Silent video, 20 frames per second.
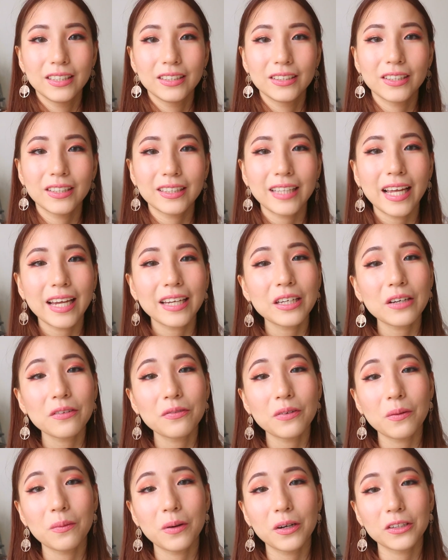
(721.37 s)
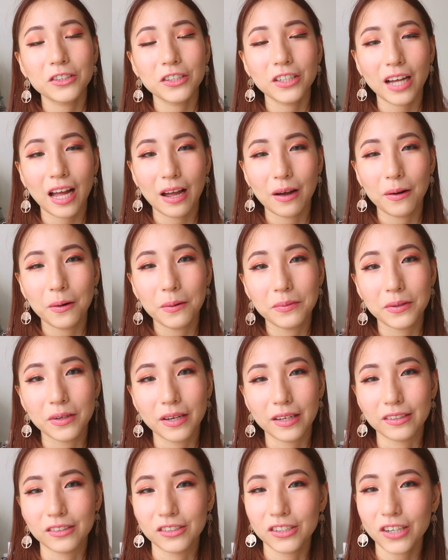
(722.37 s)
So thank you for watching. I hope you
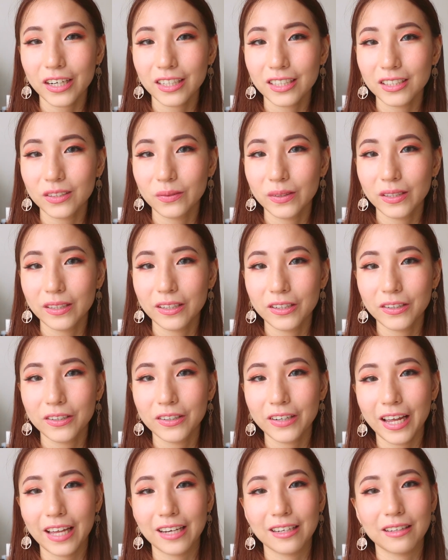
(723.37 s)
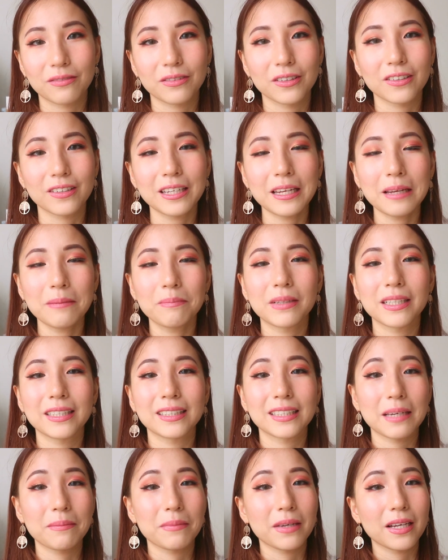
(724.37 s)
enjoyed this video, and if you did,
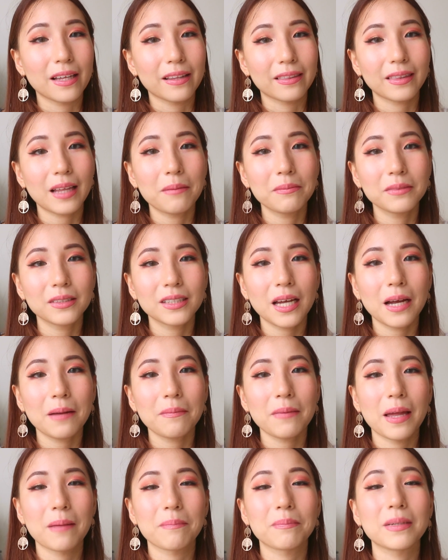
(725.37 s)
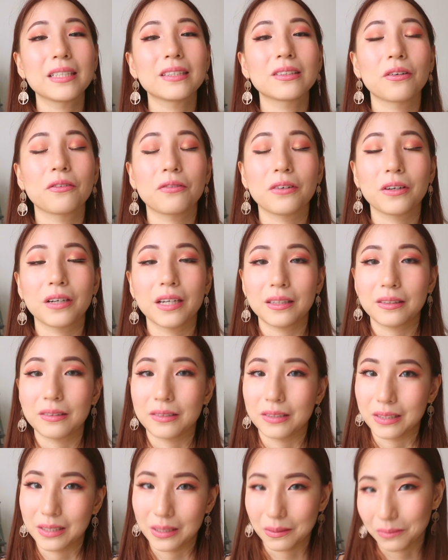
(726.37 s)
please give me a thumbs up, and please don't forget
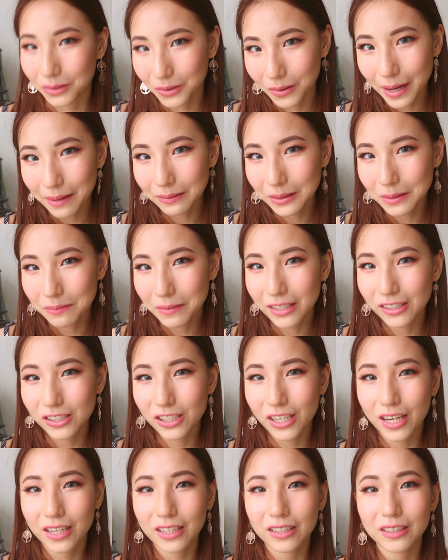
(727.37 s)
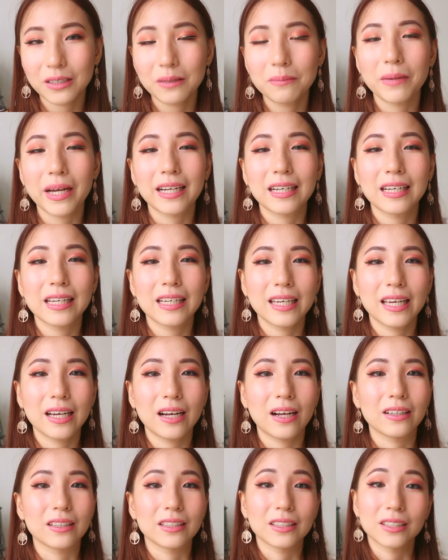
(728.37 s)
to subscribe to my channel by clicking
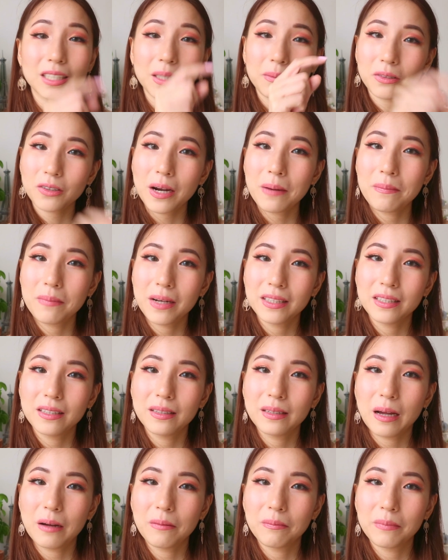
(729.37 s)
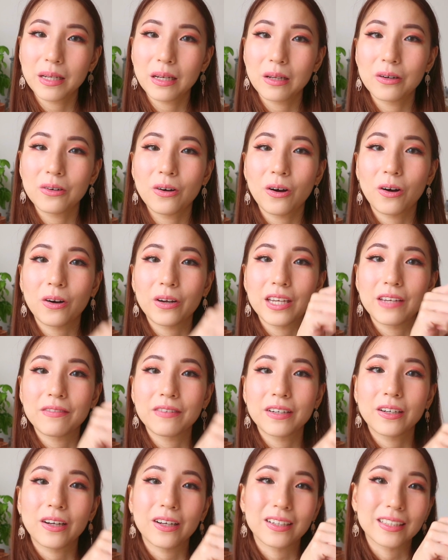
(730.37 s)
on the subscribe button down below, or
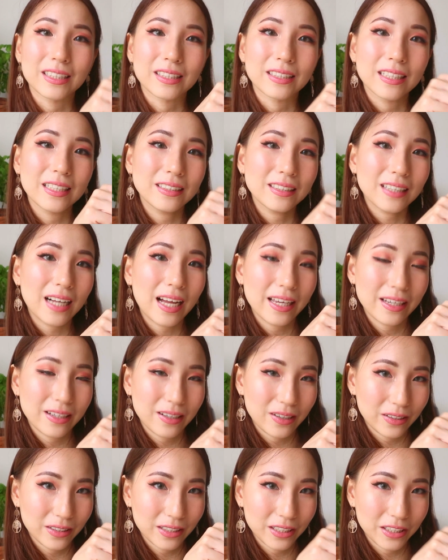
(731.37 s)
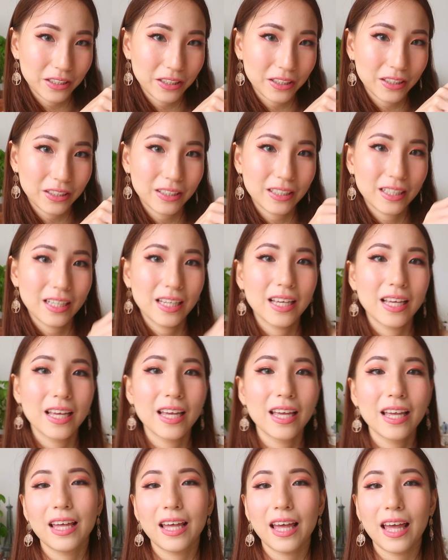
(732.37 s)
even on this little icon here.
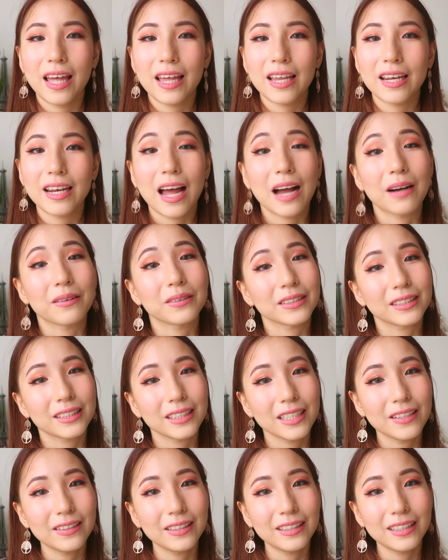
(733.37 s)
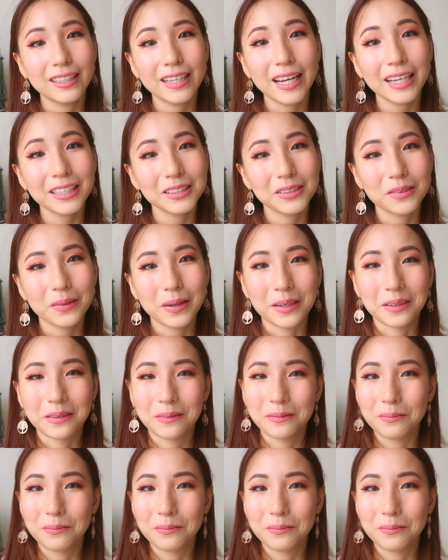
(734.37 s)
And I will see you in the next one.